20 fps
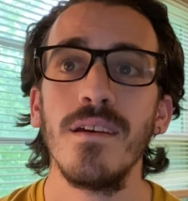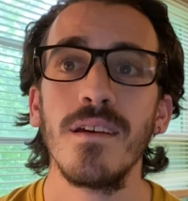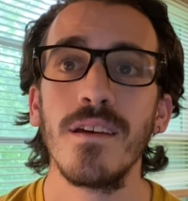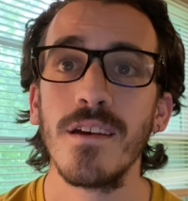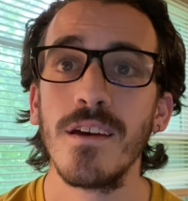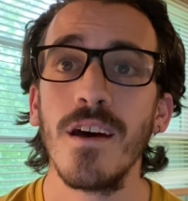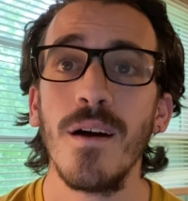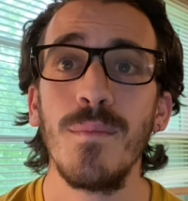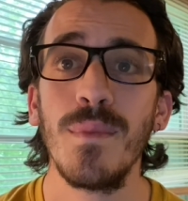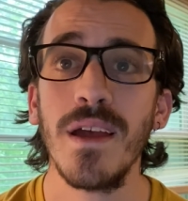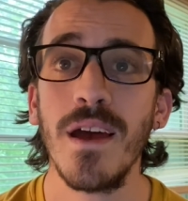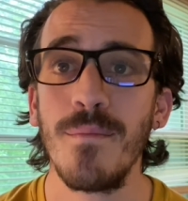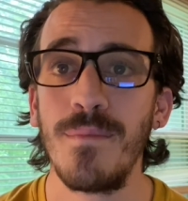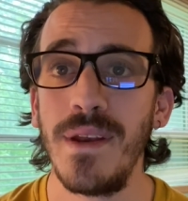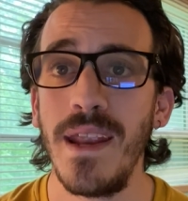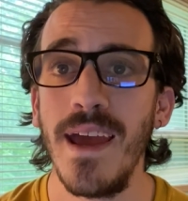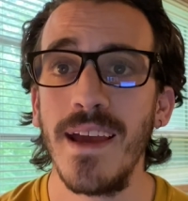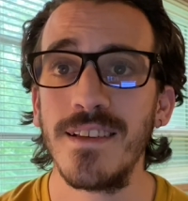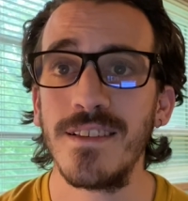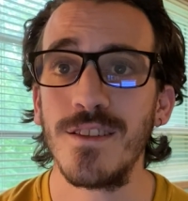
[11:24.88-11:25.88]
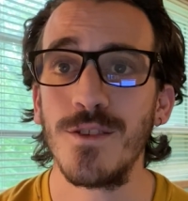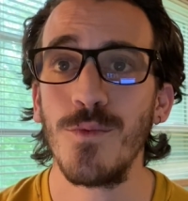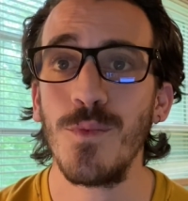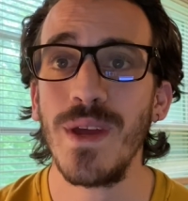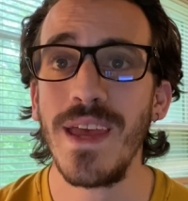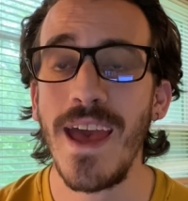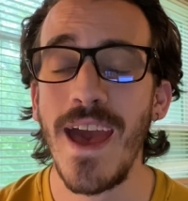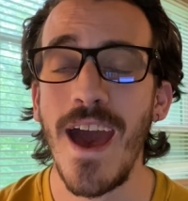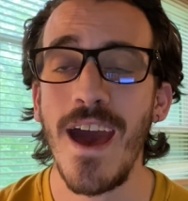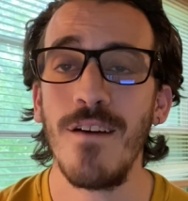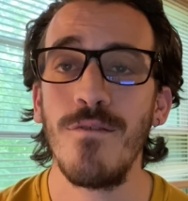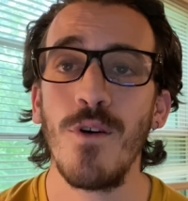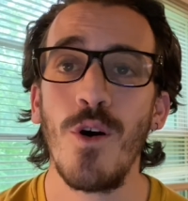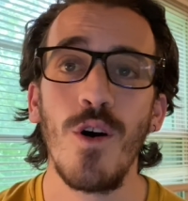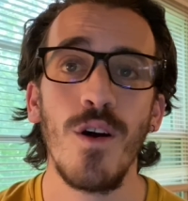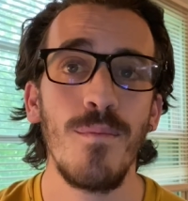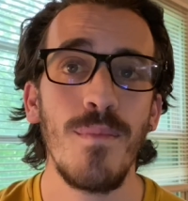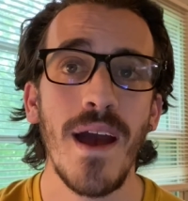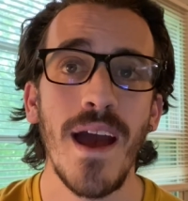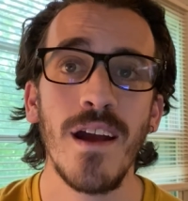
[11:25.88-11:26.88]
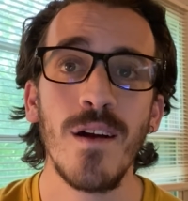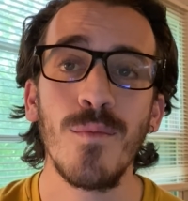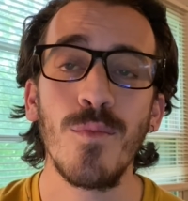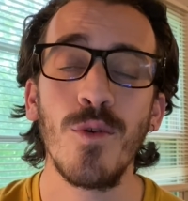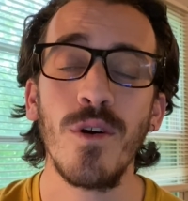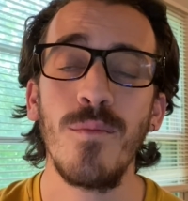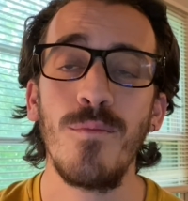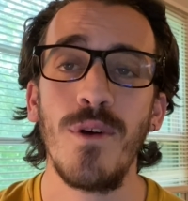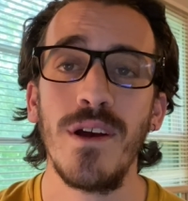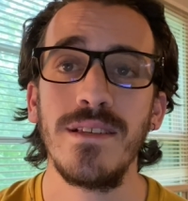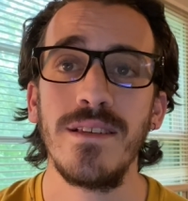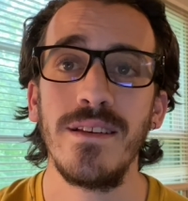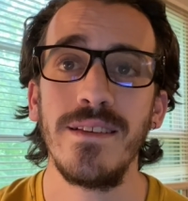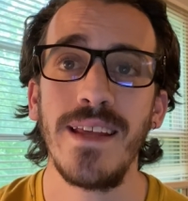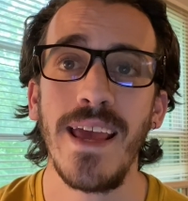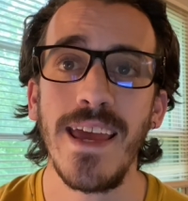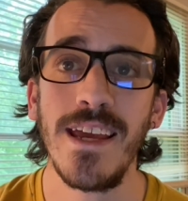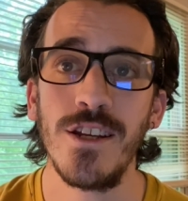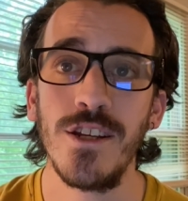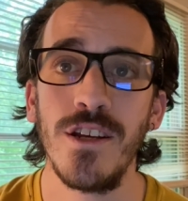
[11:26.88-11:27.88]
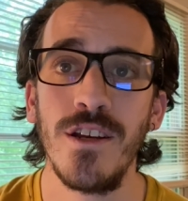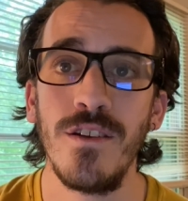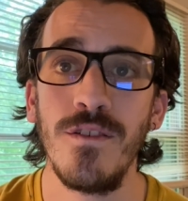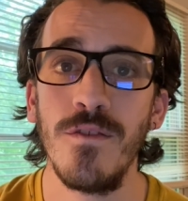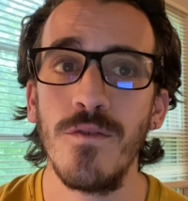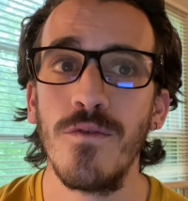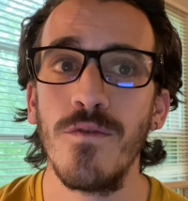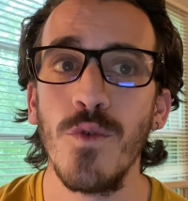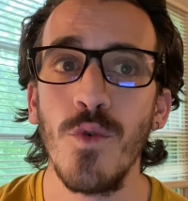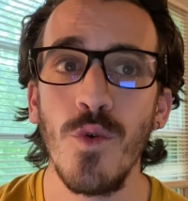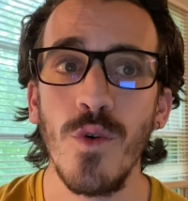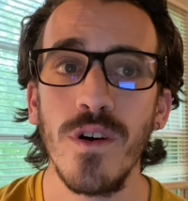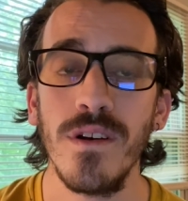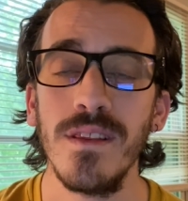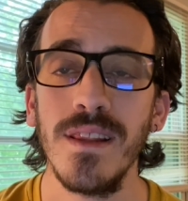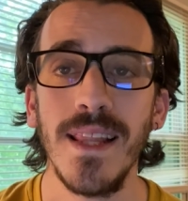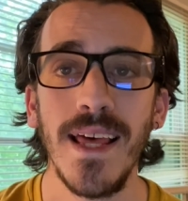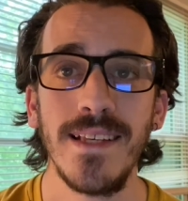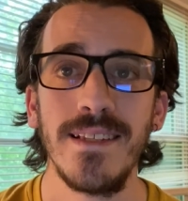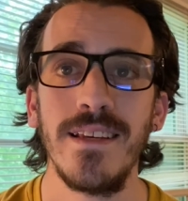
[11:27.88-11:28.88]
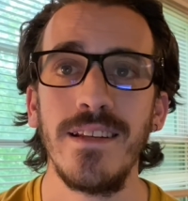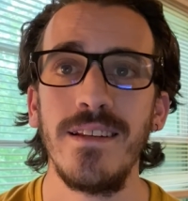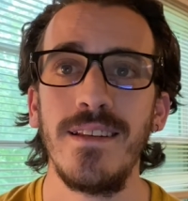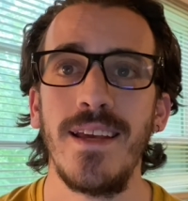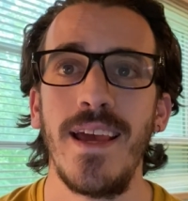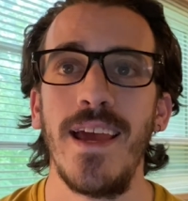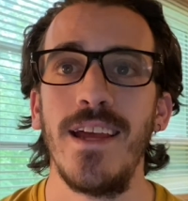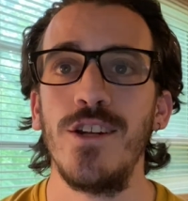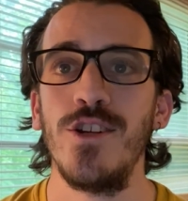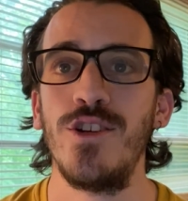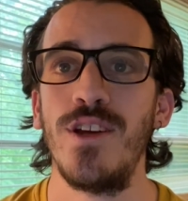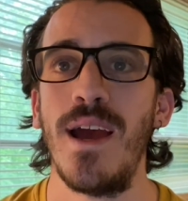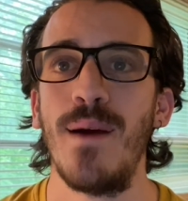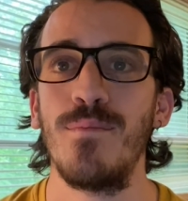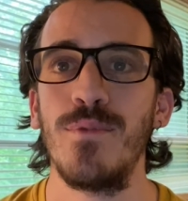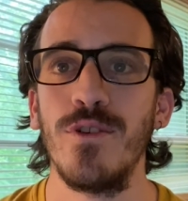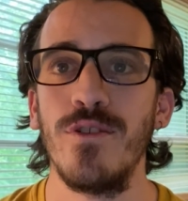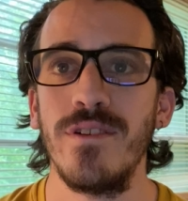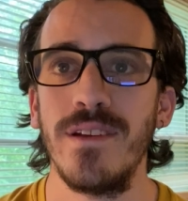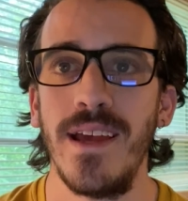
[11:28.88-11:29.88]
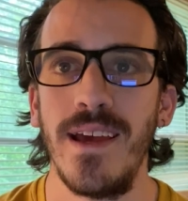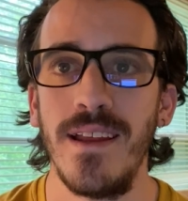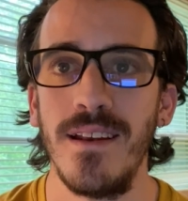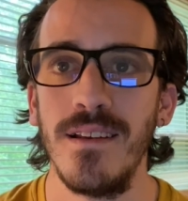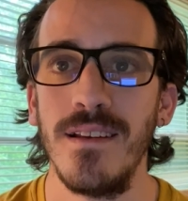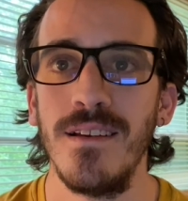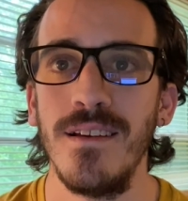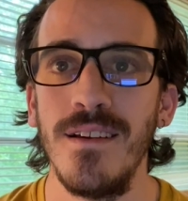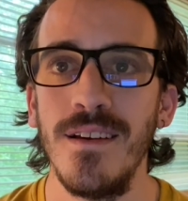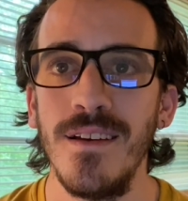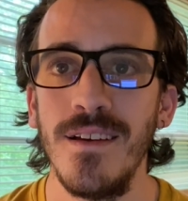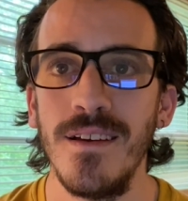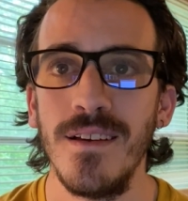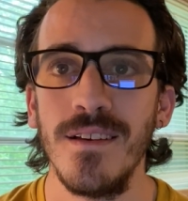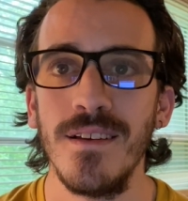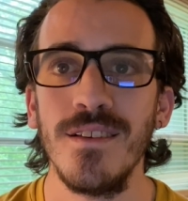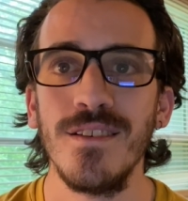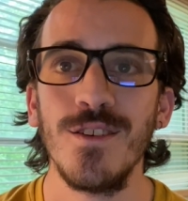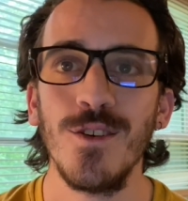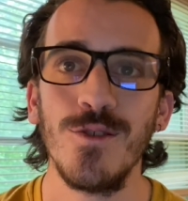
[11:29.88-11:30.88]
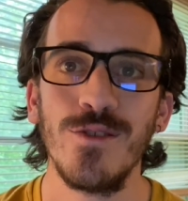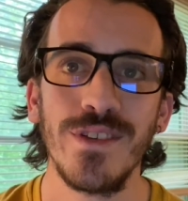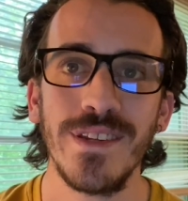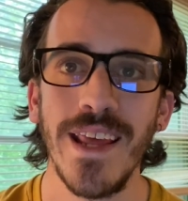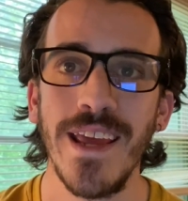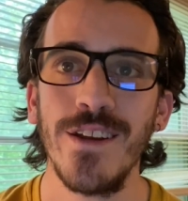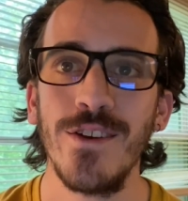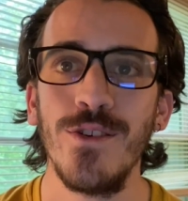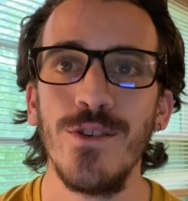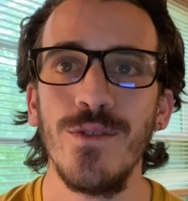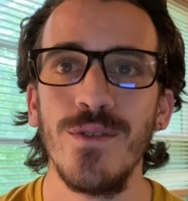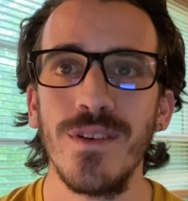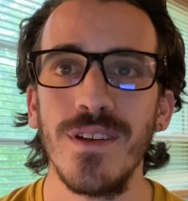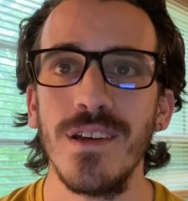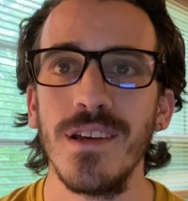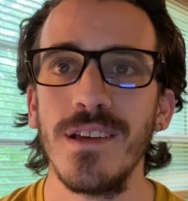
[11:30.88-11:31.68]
Coming up next, we have our PowerPoint presentation for Lesson 10, Chapter 10. So stay tuned.